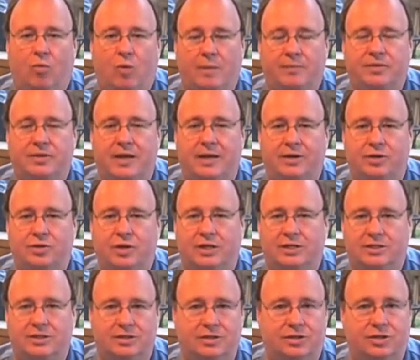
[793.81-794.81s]
website
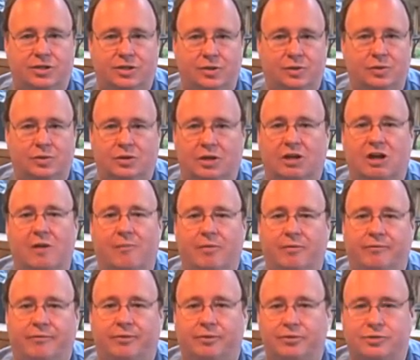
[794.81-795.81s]
addresses to look up
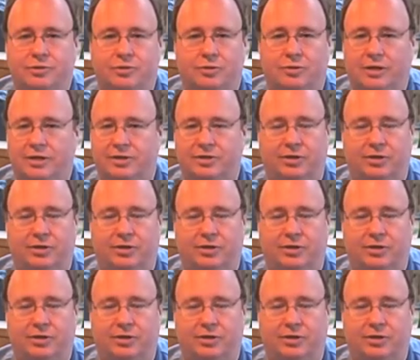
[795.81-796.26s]
the full story